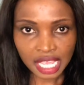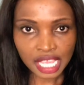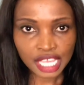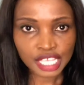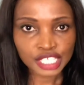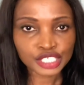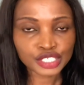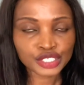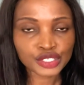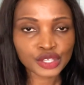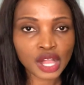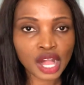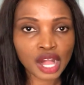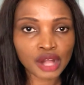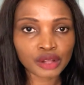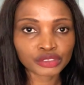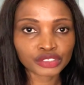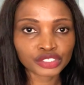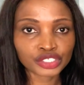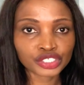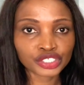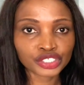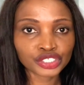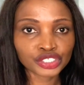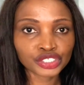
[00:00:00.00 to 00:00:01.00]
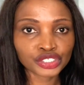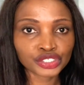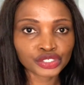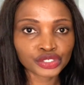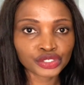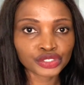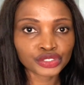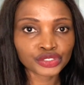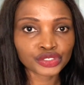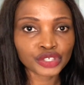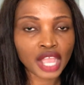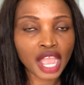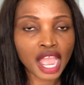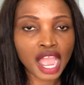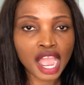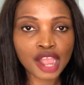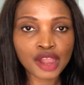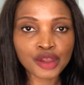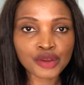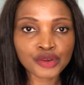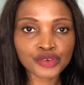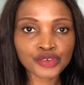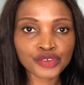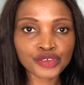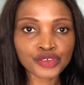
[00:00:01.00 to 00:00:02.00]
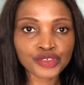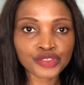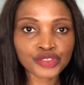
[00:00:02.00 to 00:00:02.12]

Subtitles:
So I'll just show you how